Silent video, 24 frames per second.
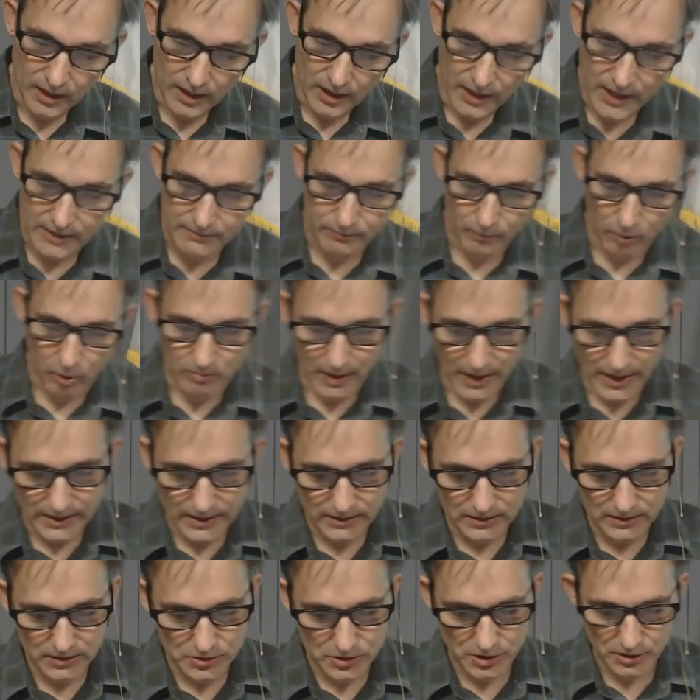He
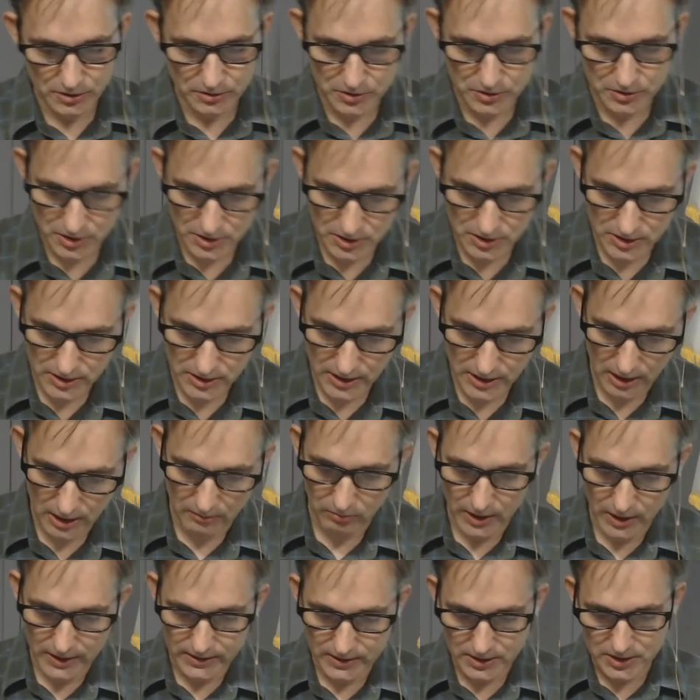forbade the Jews to
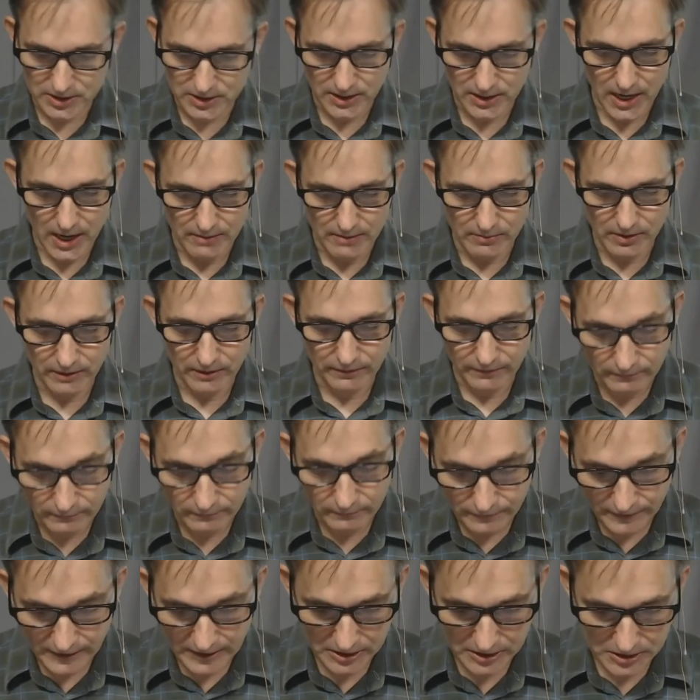celebrate the Sabbath and
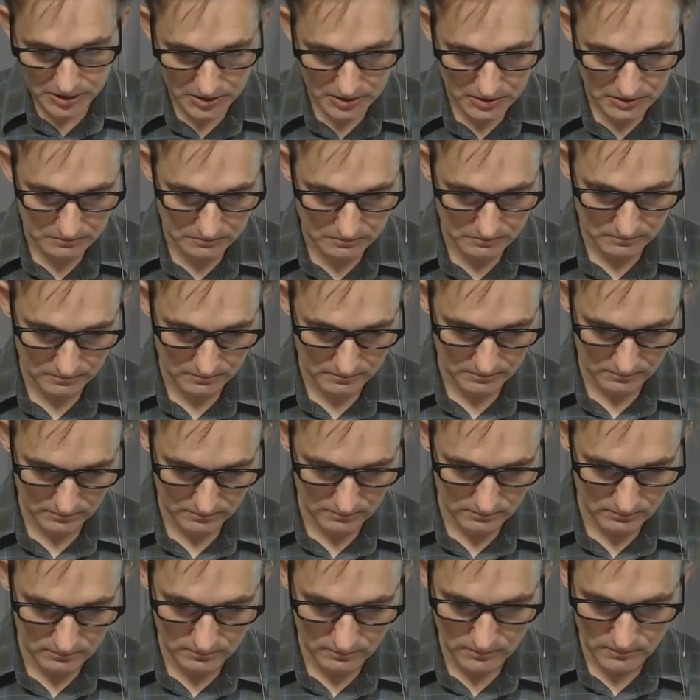feasts,
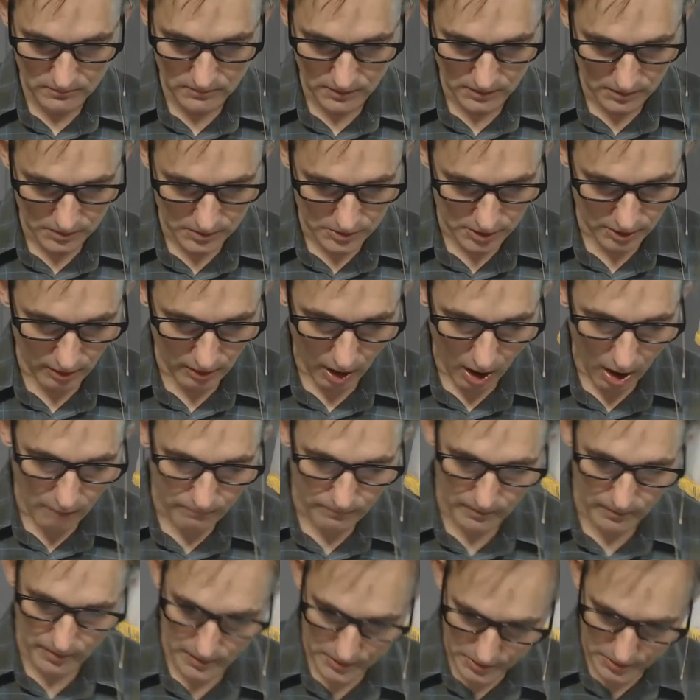to
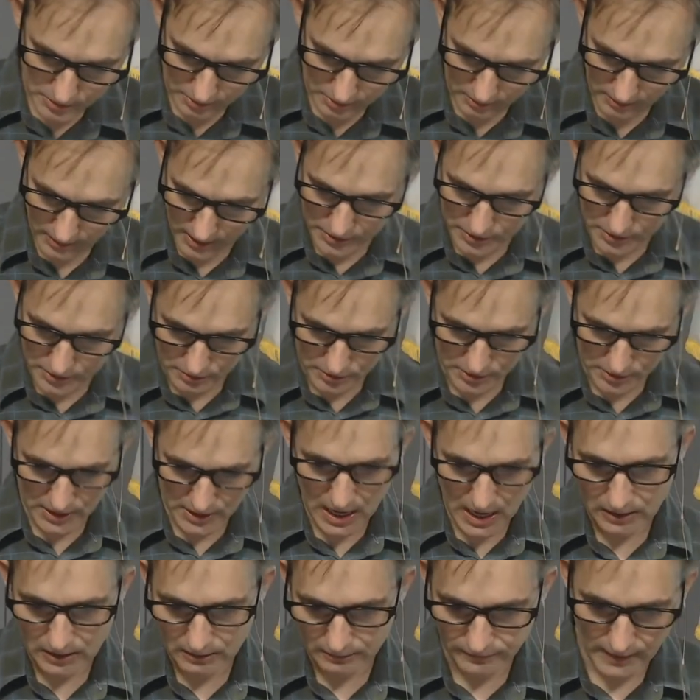offer the traditional
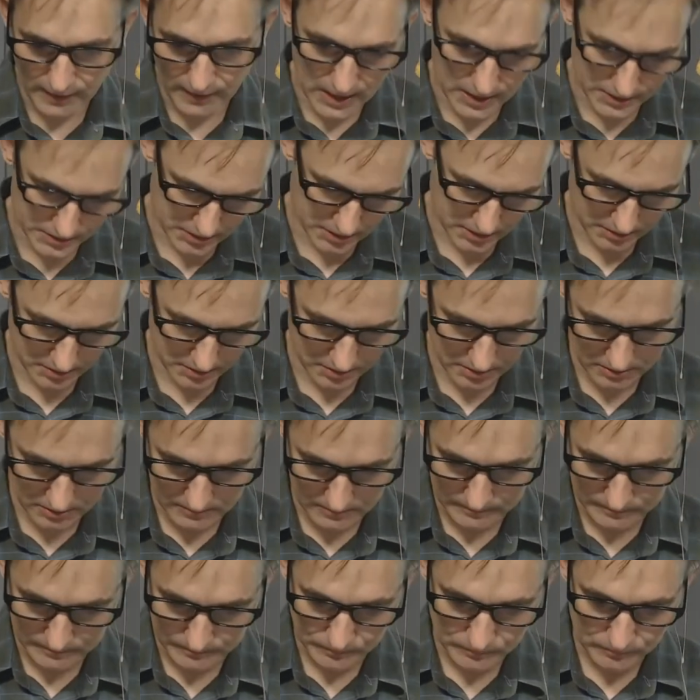sacrifices,
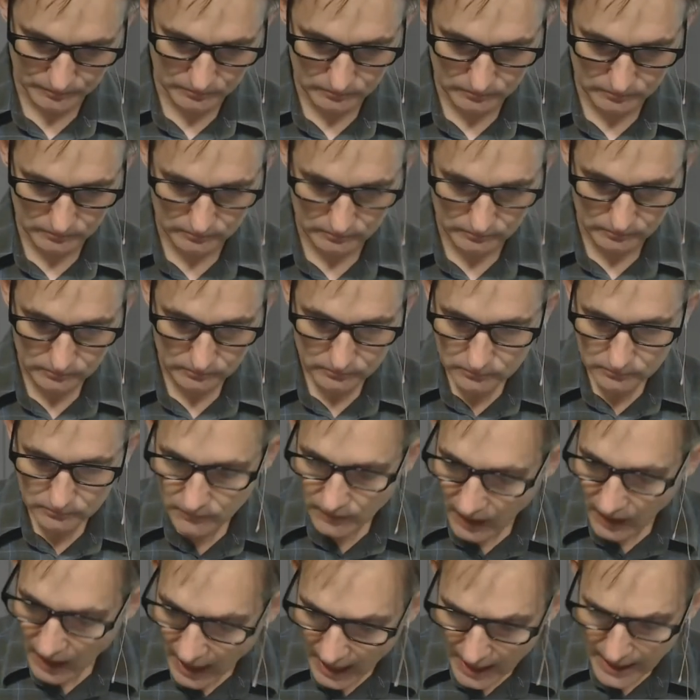
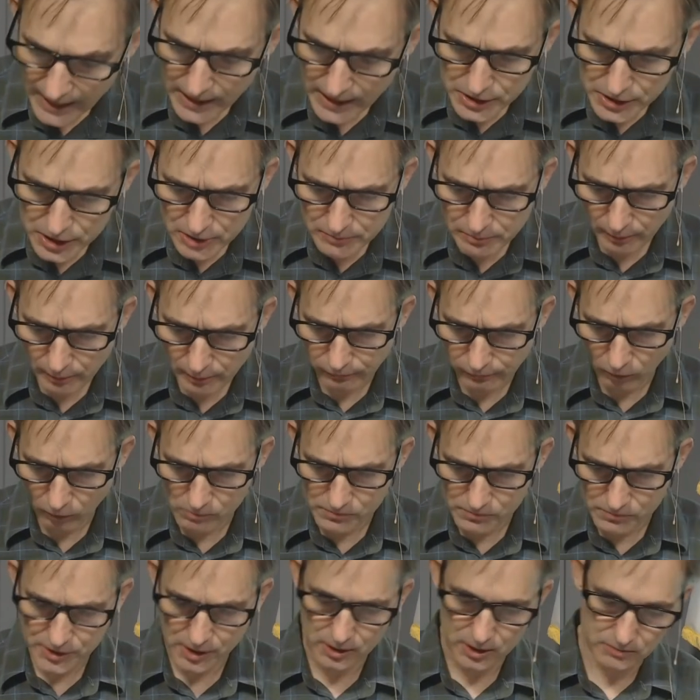and to
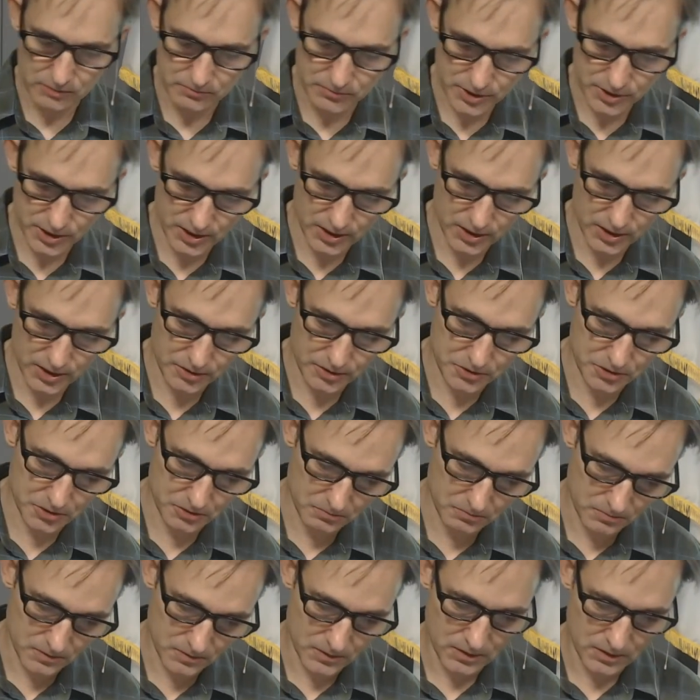perform circumcision.
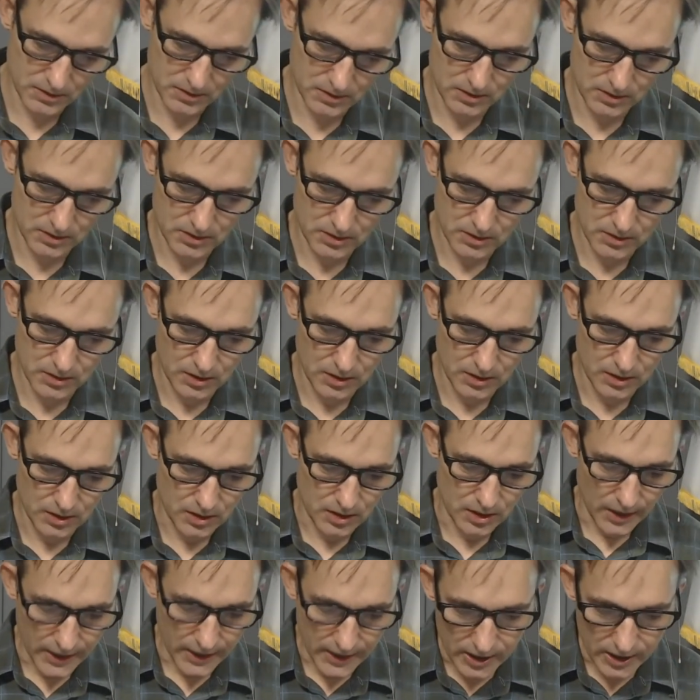
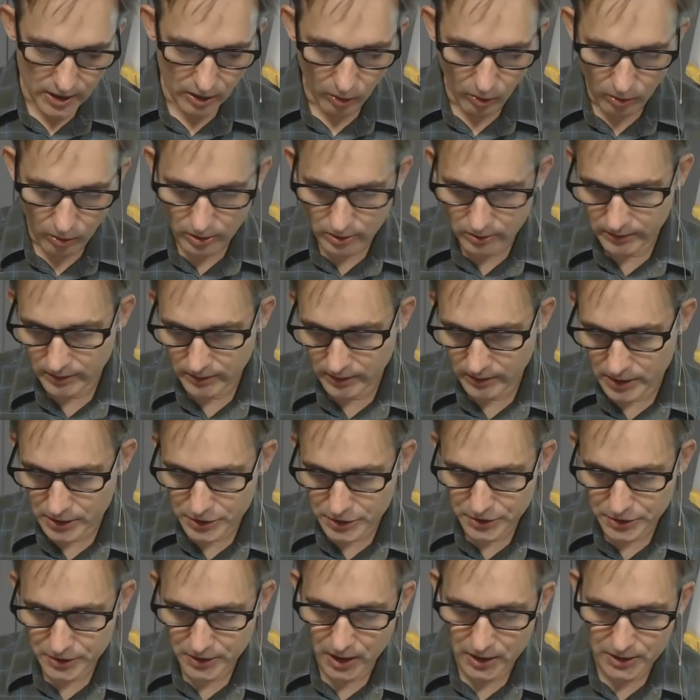He ordered the
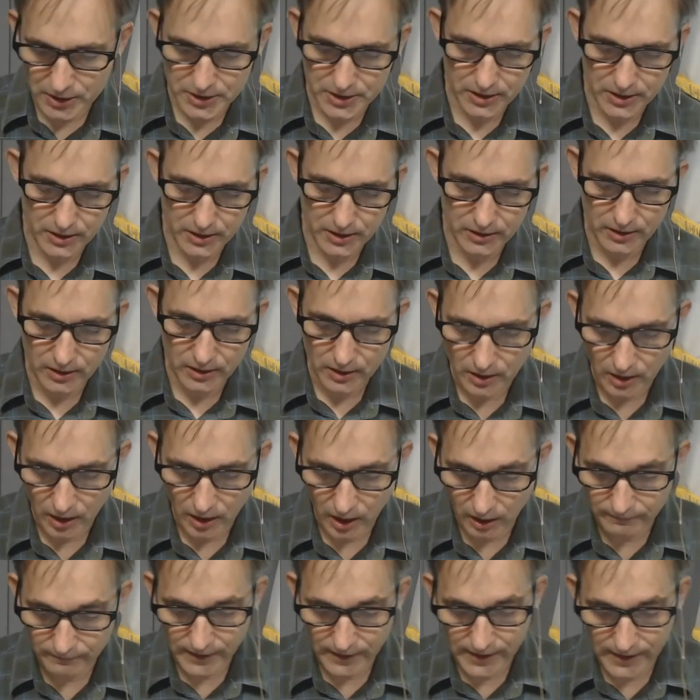destruction
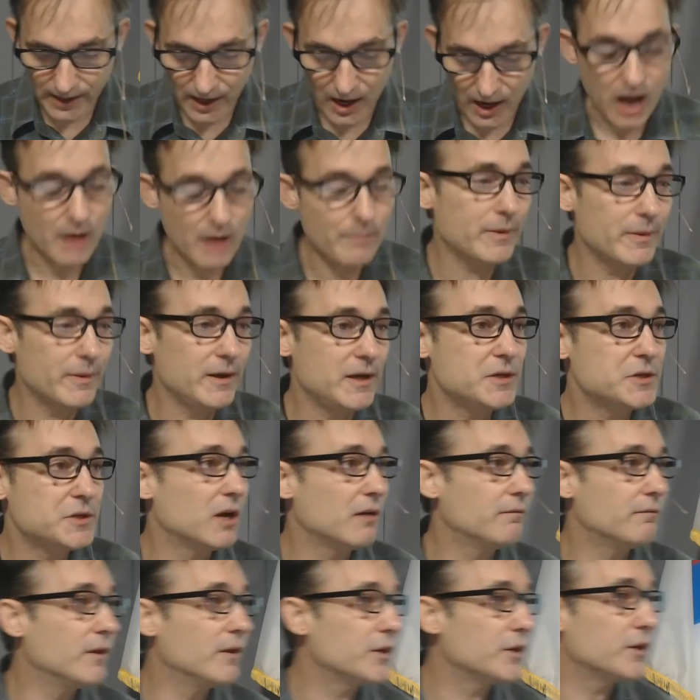of the copies
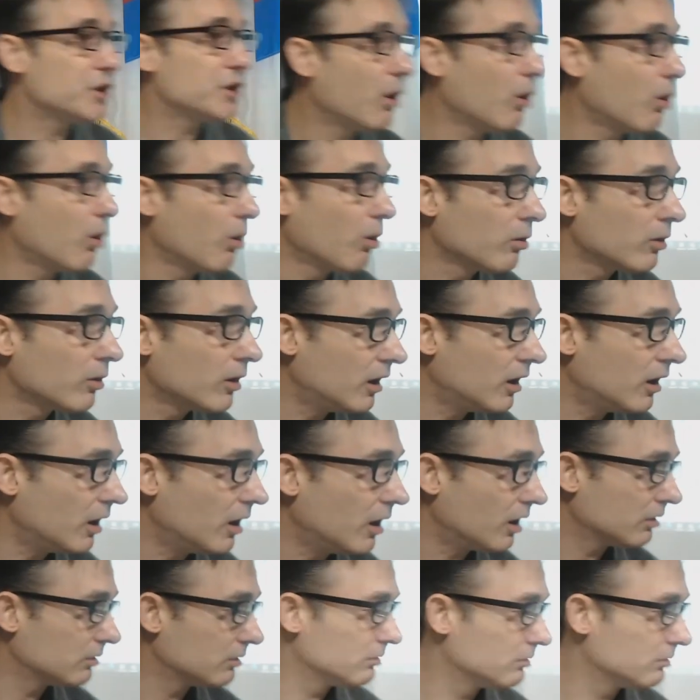of the Torah.